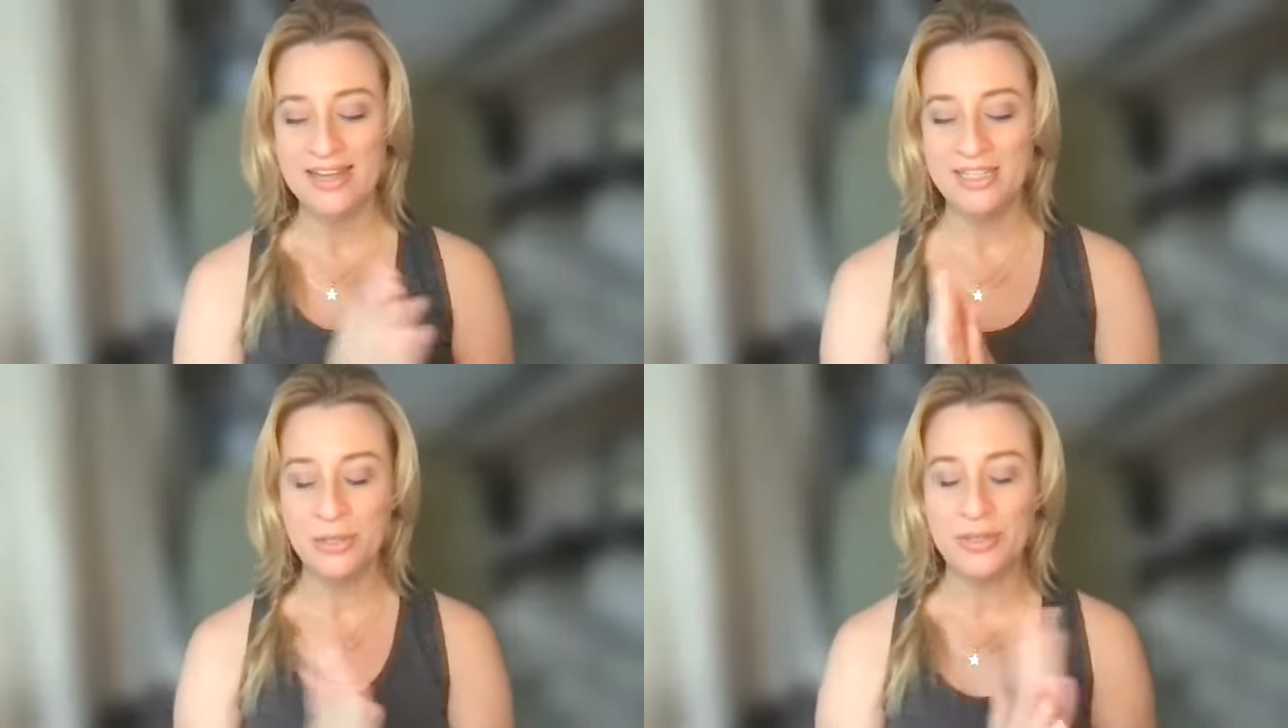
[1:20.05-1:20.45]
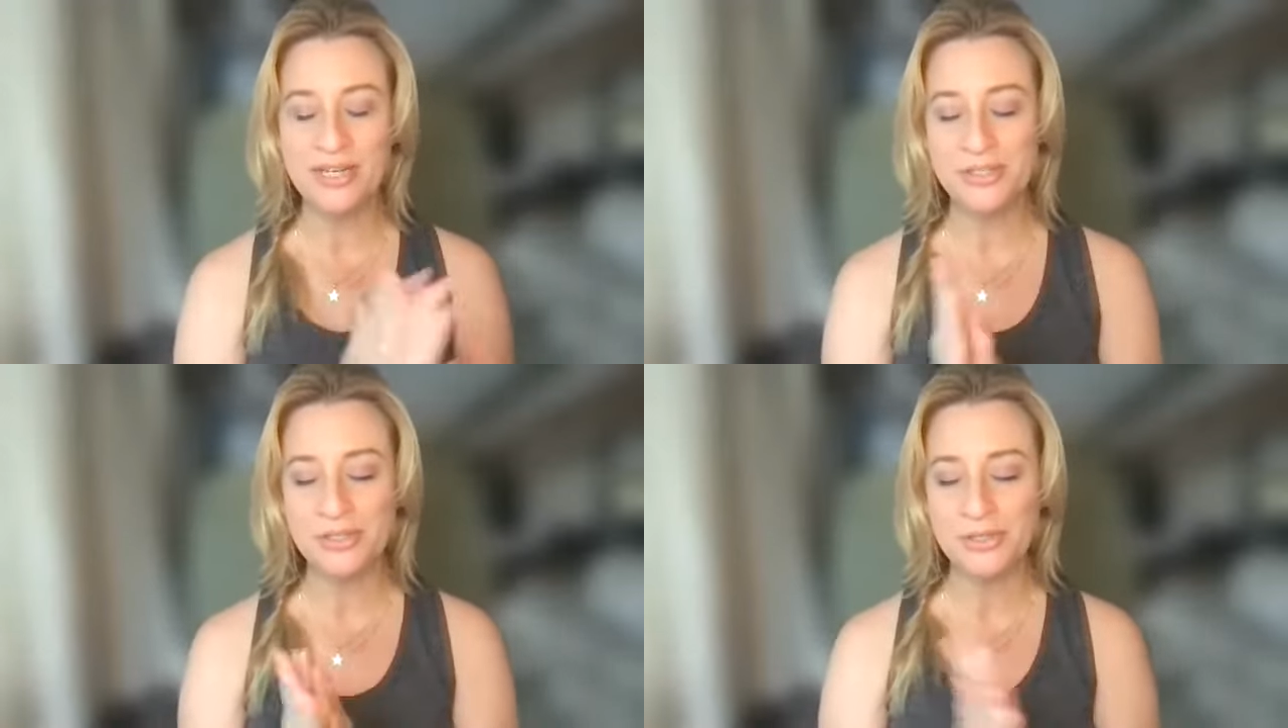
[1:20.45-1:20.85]
Don't let
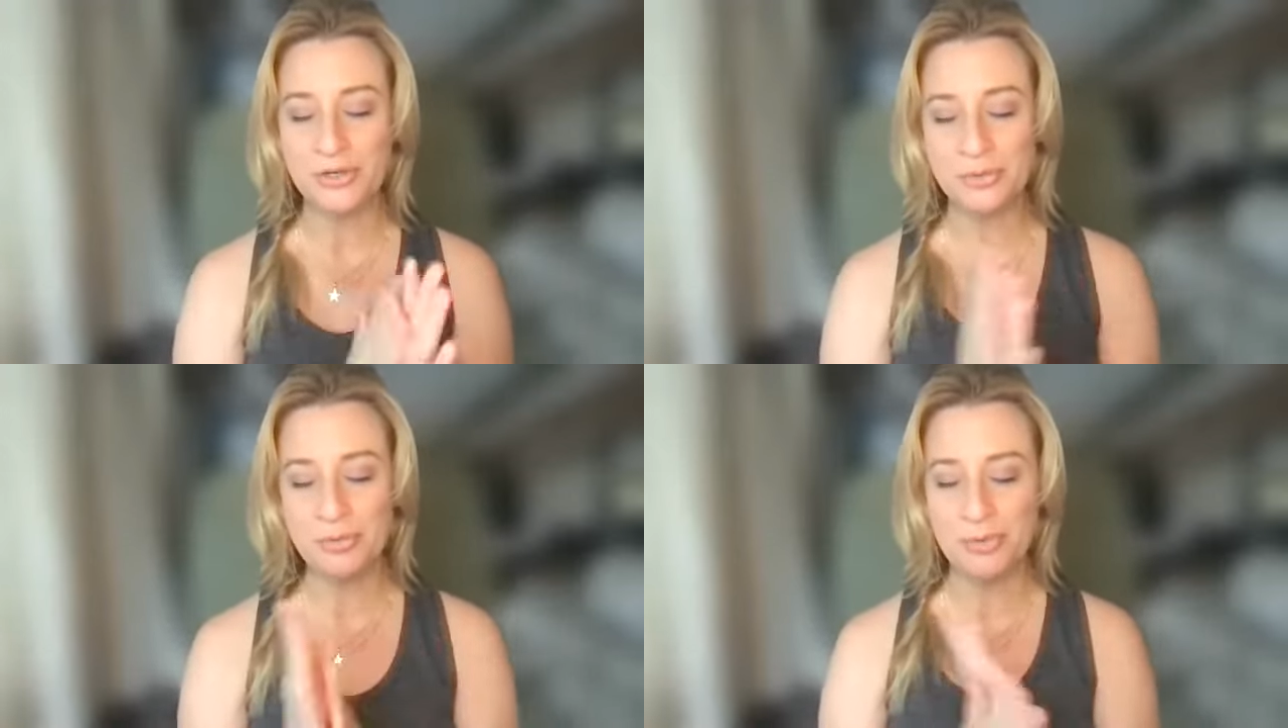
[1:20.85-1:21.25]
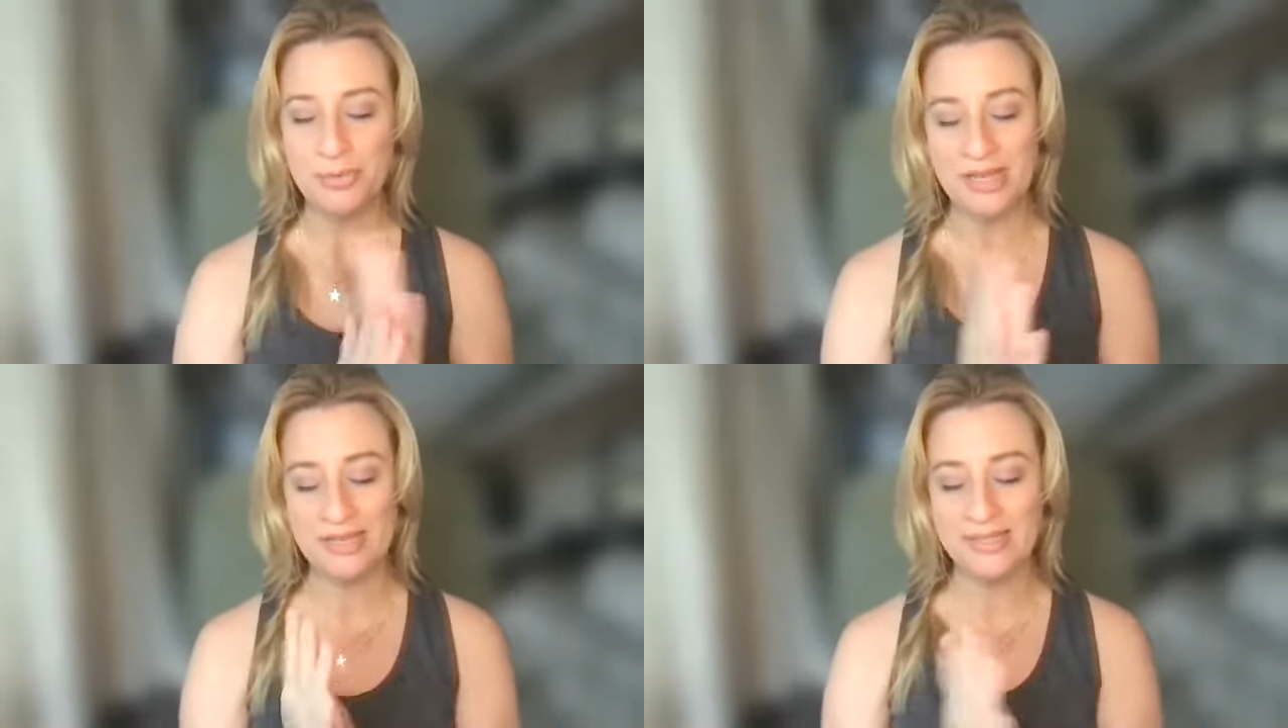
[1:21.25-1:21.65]
it disturb your
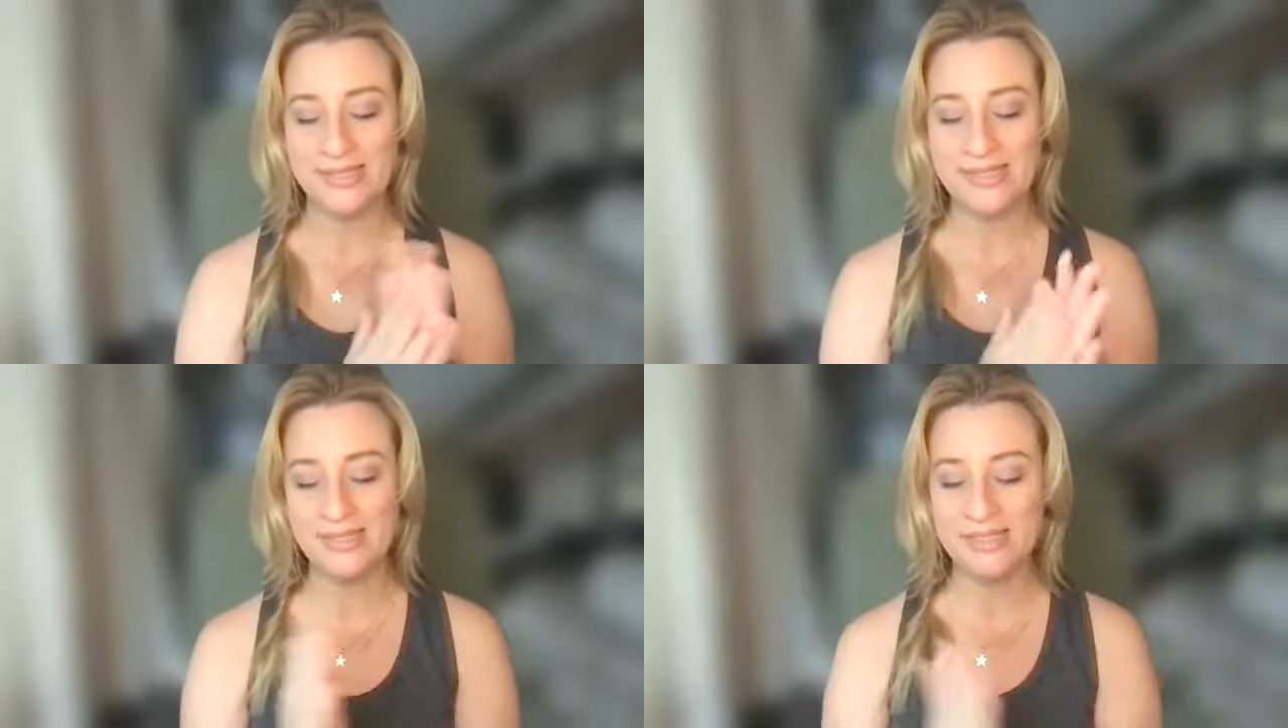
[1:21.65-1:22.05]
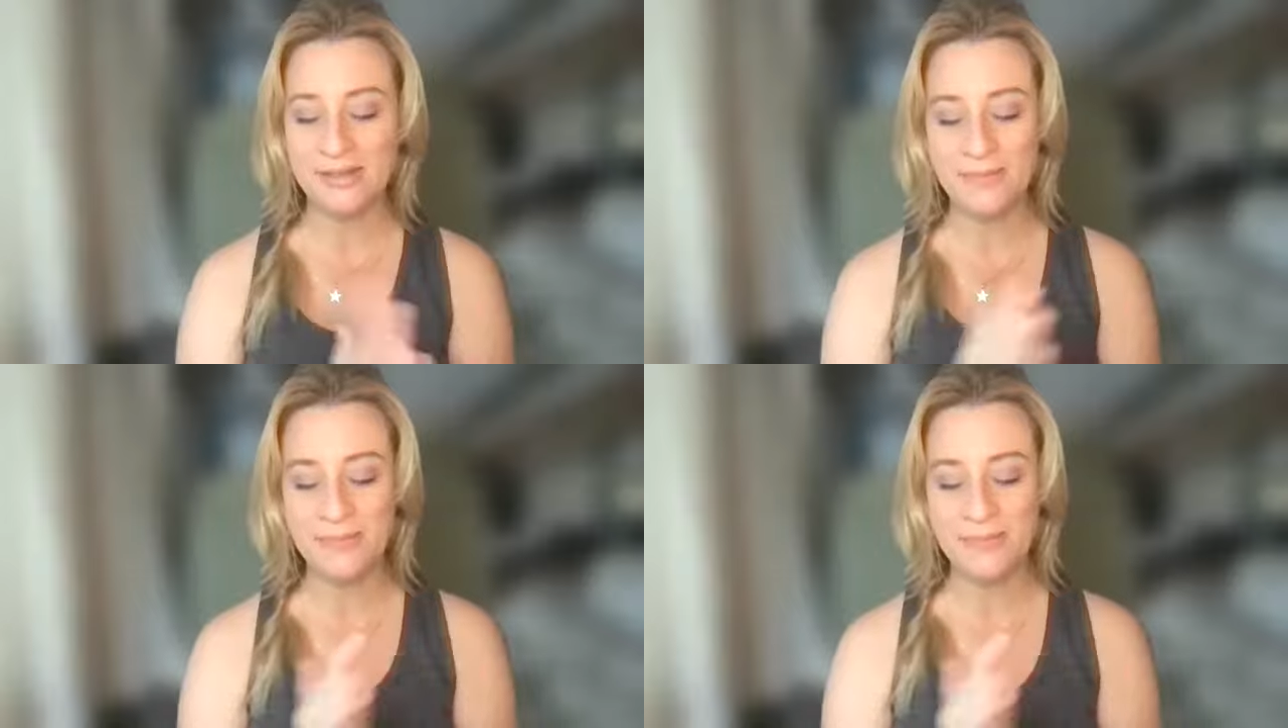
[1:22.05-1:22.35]
peace.